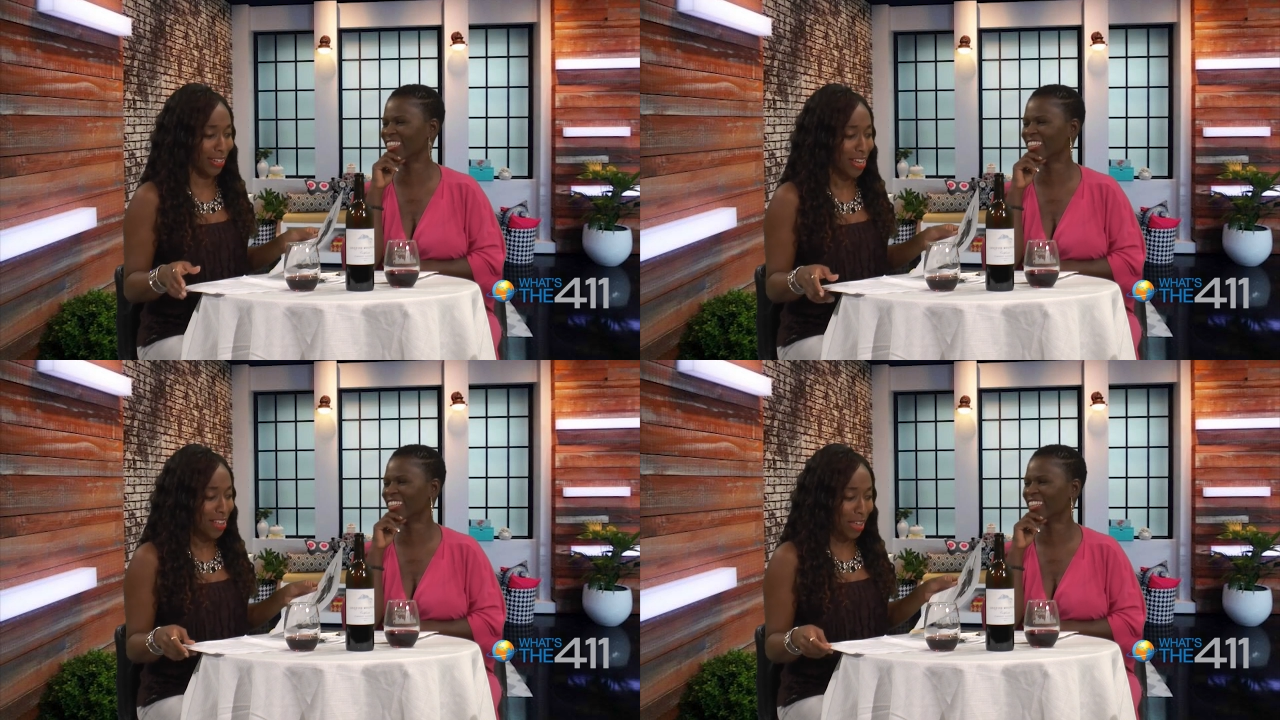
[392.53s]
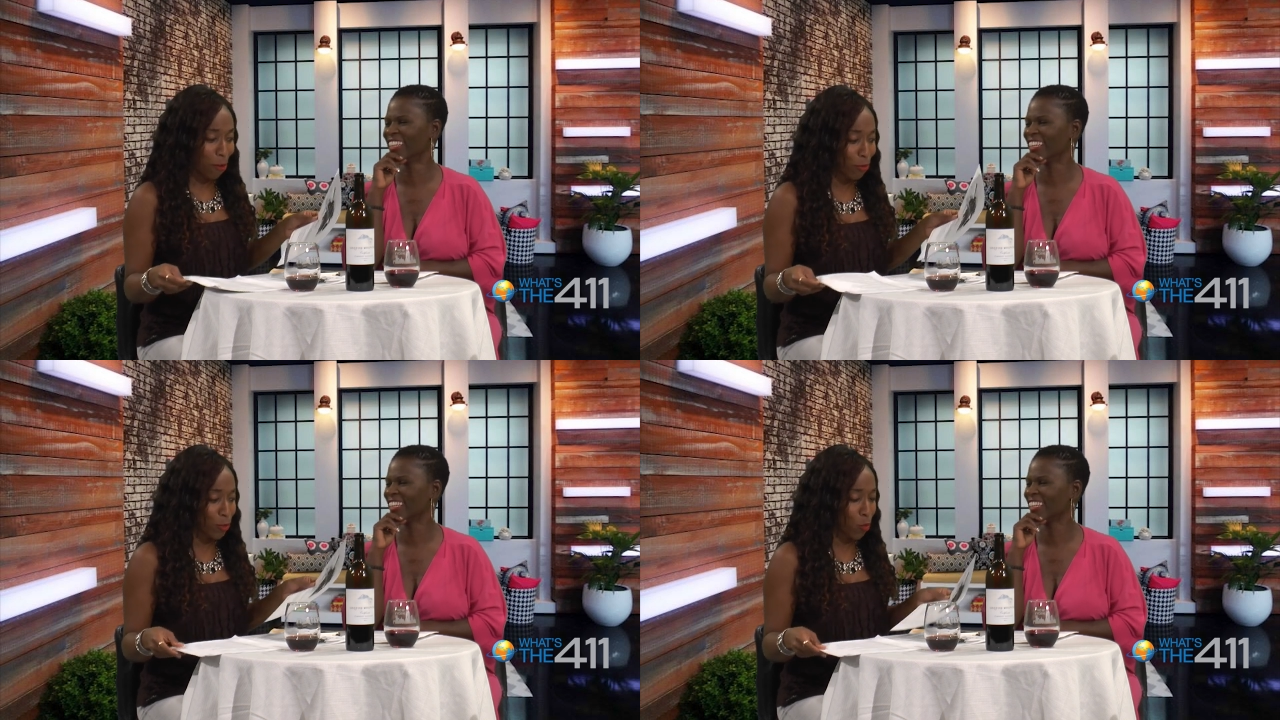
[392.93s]
Speaker 1: here.
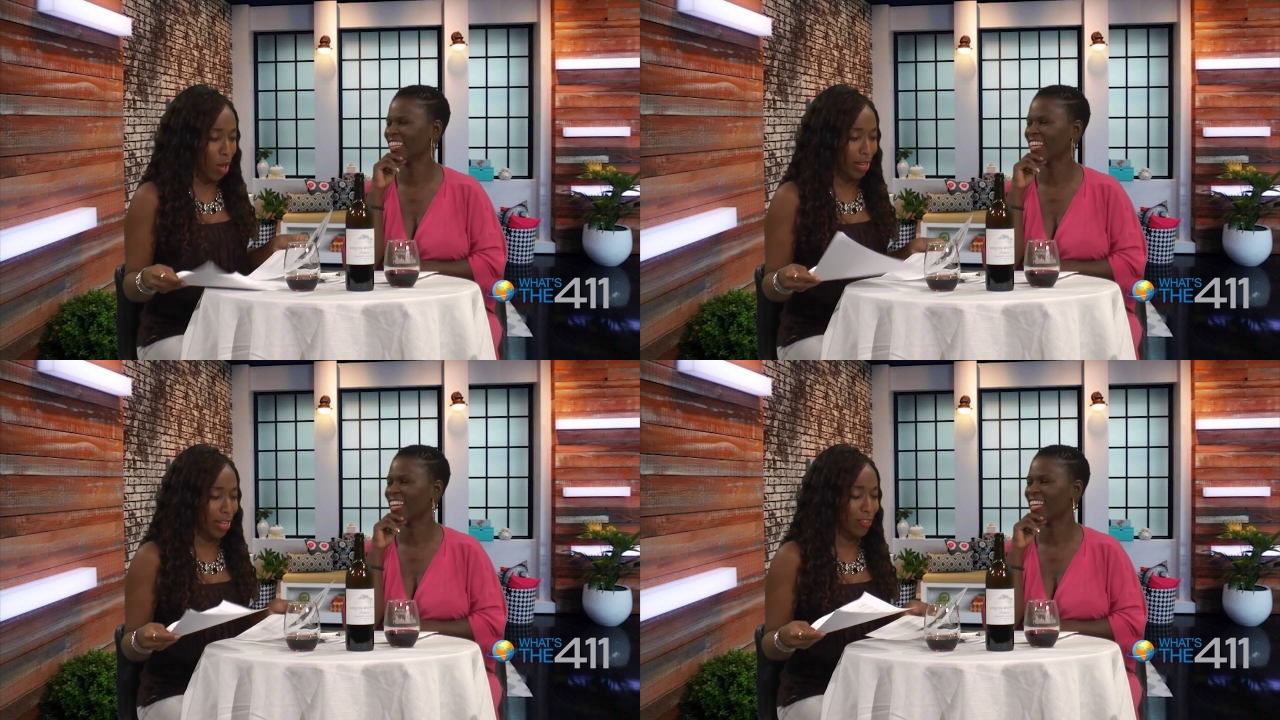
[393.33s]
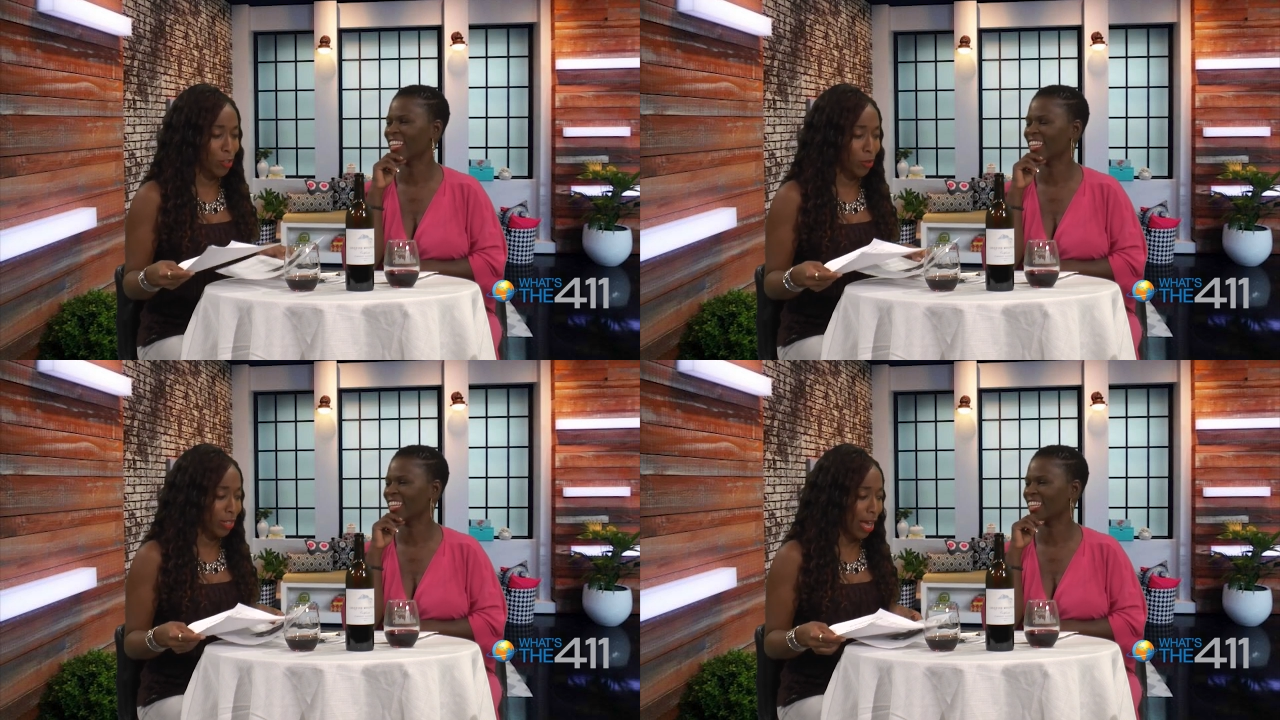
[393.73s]
that was one. And then
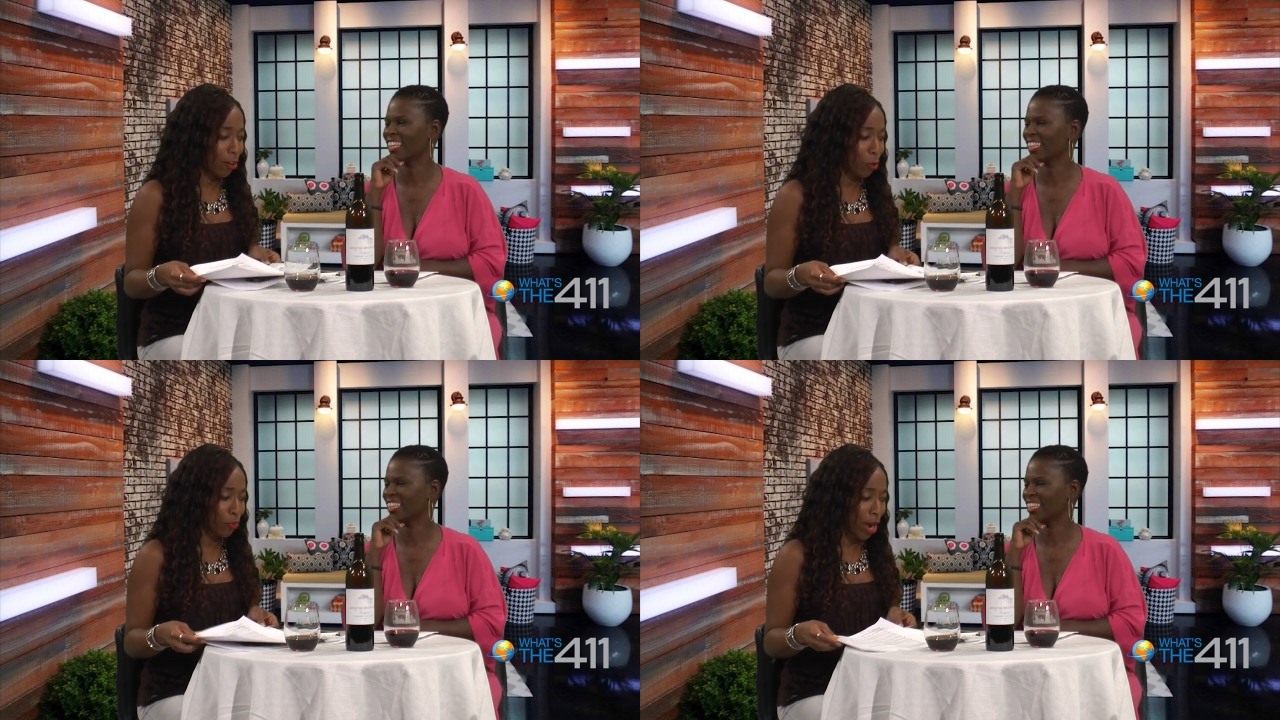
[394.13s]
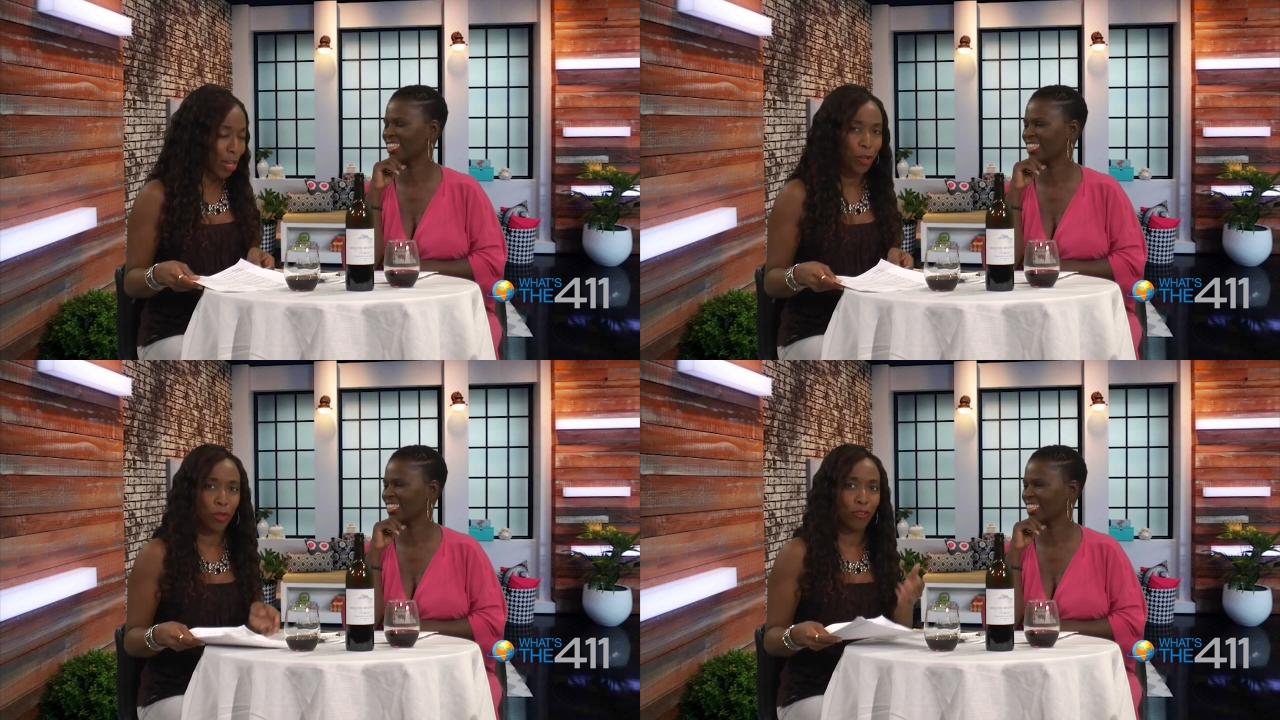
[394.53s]
Soledad O'Brien, you know,